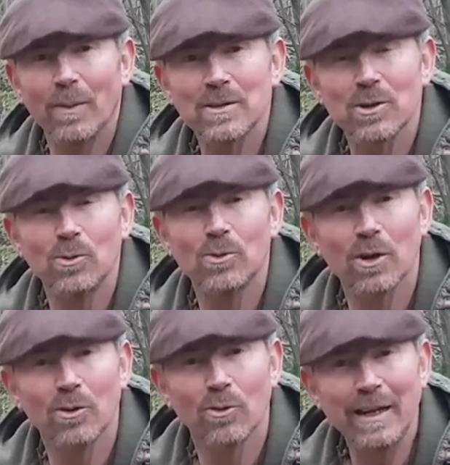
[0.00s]
It's called
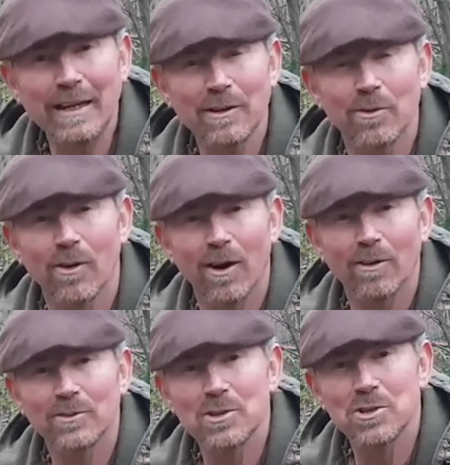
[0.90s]

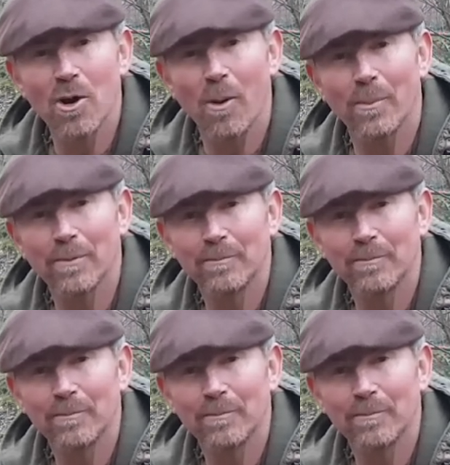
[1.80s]
Greencraft Shop.